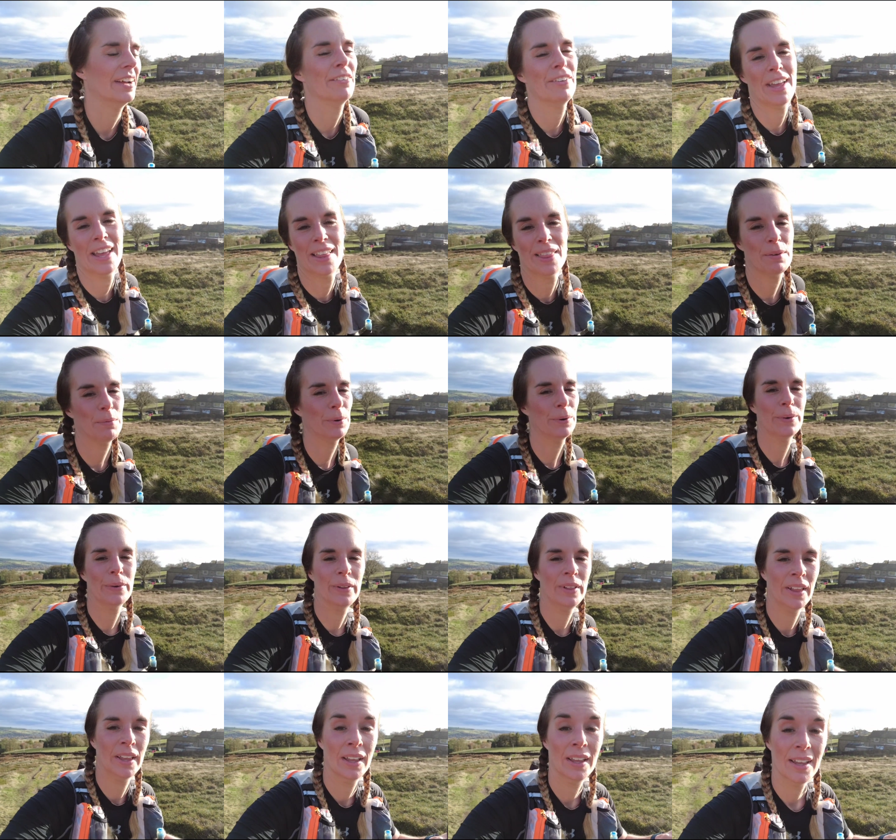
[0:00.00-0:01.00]
I've hit the
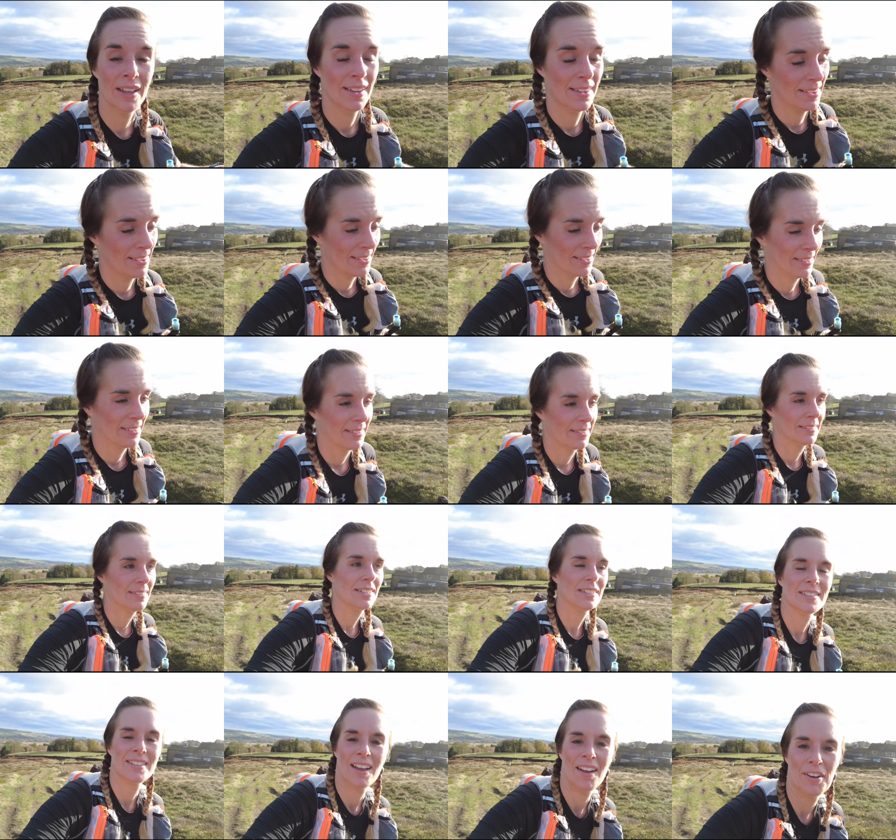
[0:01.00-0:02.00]
wall.
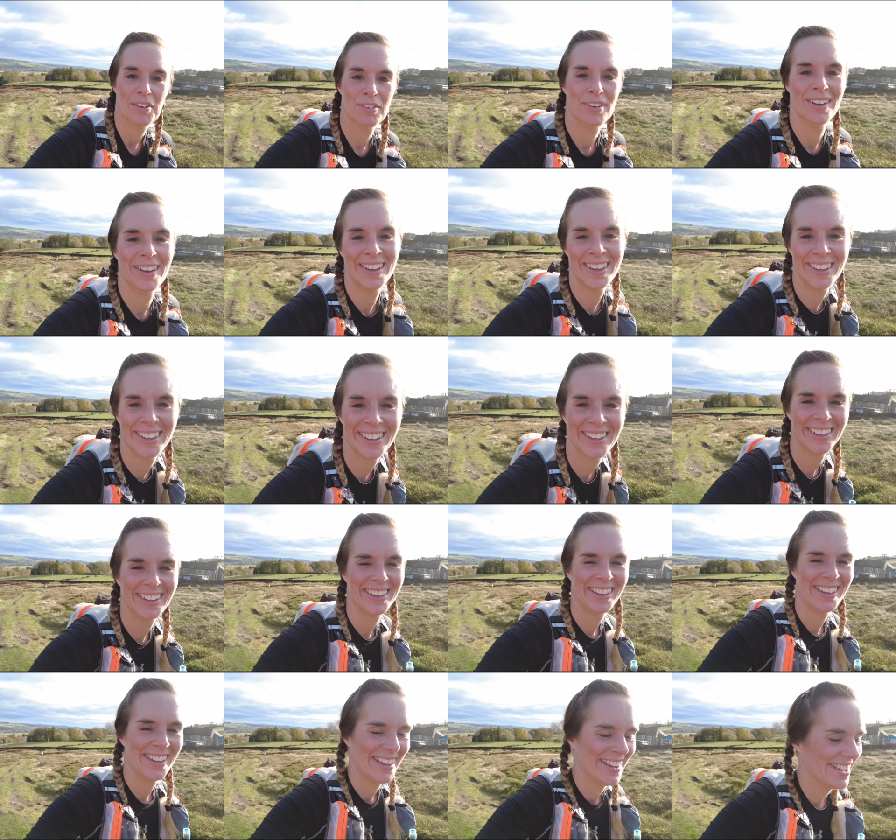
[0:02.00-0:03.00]
It's just tough.
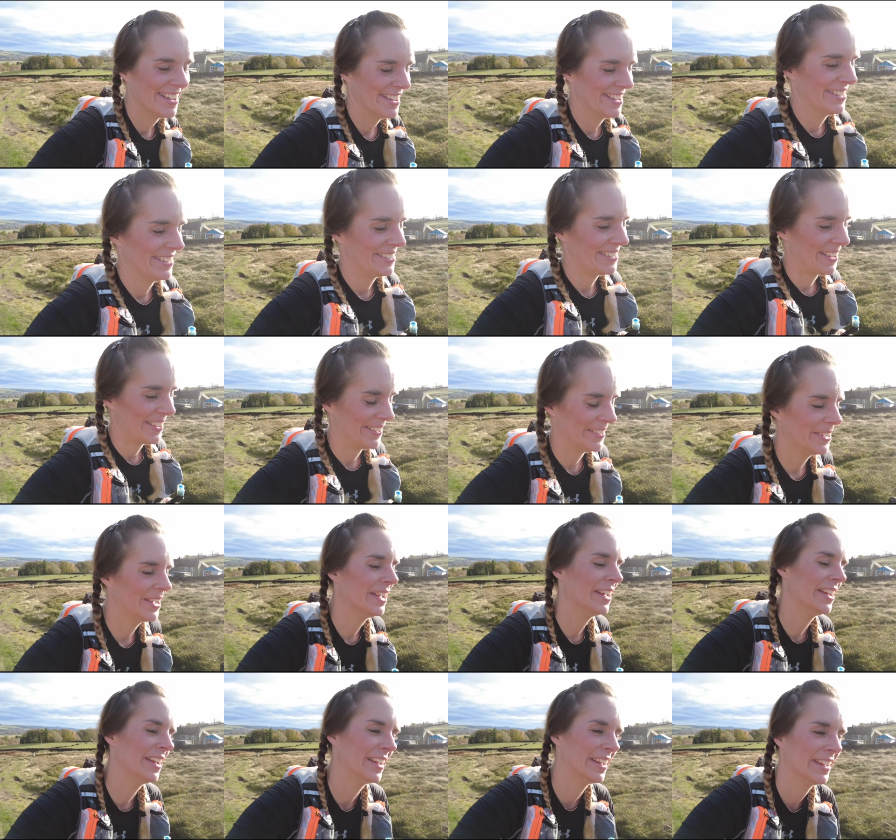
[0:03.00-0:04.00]
So
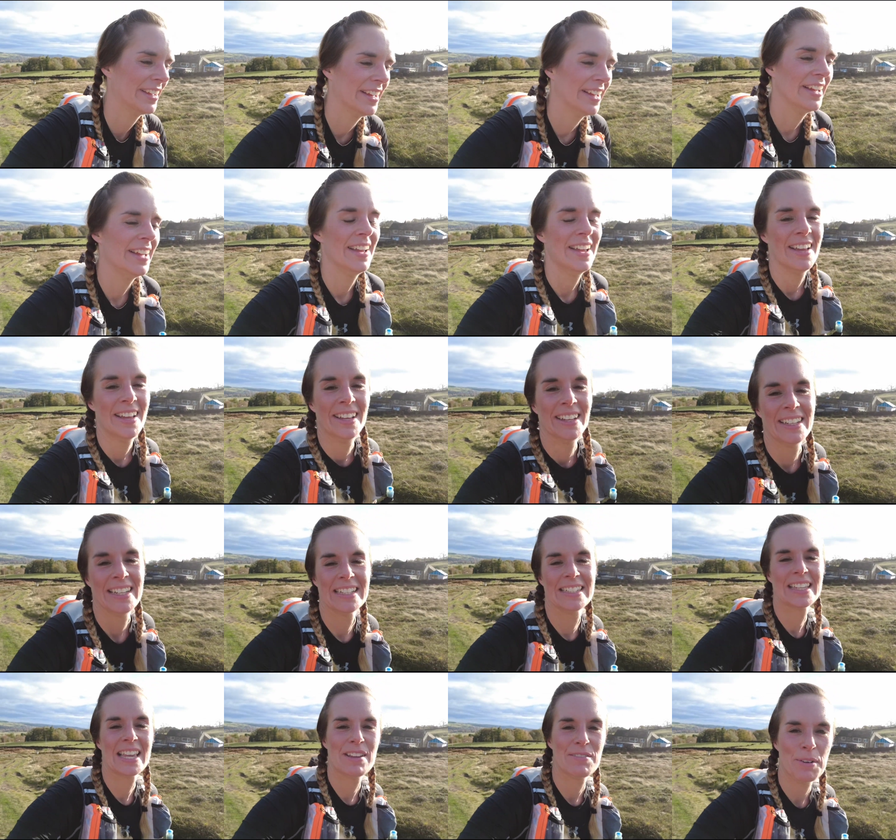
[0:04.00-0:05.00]
I
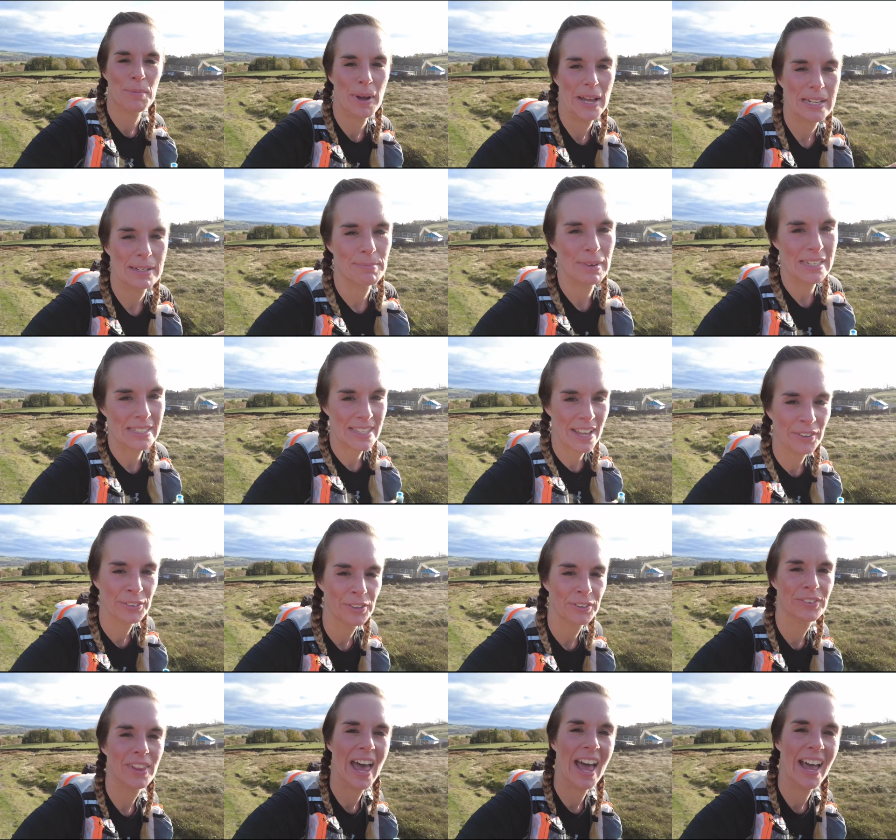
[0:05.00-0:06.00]
need to keep reminding myself of